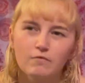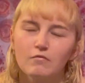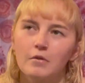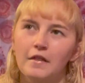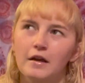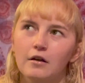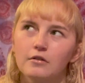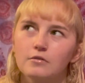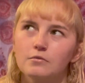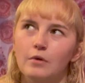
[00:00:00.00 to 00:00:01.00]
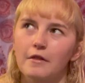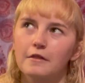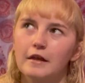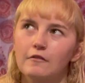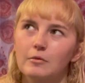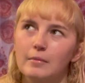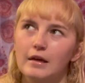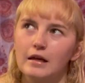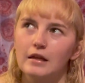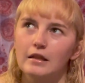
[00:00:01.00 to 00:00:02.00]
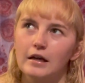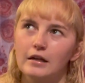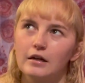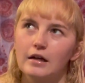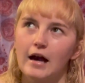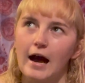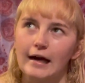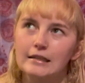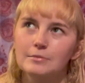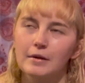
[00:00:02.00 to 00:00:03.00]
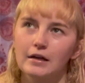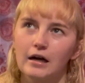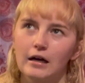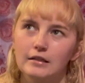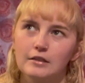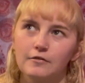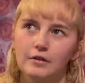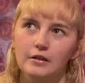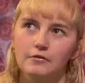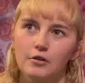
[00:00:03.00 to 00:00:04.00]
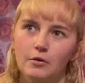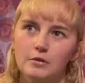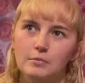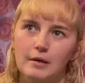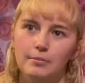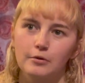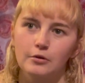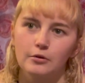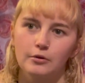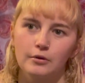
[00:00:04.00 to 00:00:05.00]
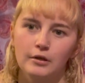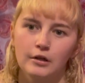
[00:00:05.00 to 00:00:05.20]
I think one thing for me that has been hard to forgive though is people who